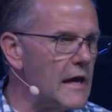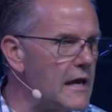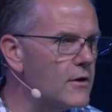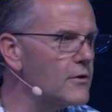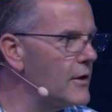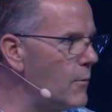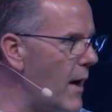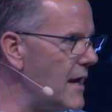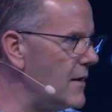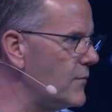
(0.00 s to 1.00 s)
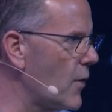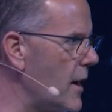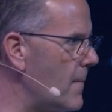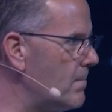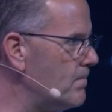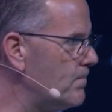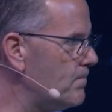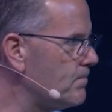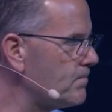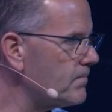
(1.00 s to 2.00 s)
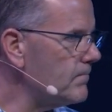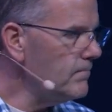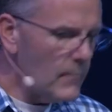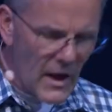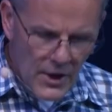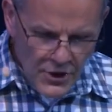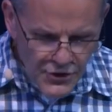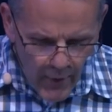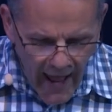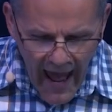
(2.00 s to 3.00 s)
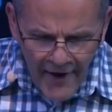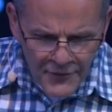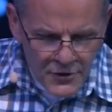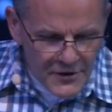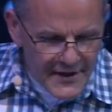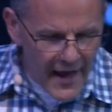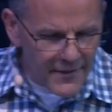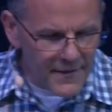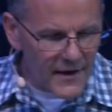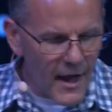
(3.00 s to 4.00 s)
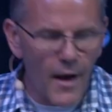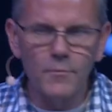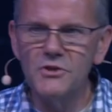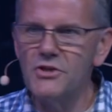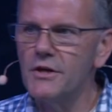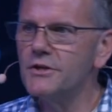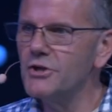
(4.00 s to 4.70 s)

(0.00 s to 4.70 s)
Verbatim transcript: who are eagerly waiting for him. So after death comes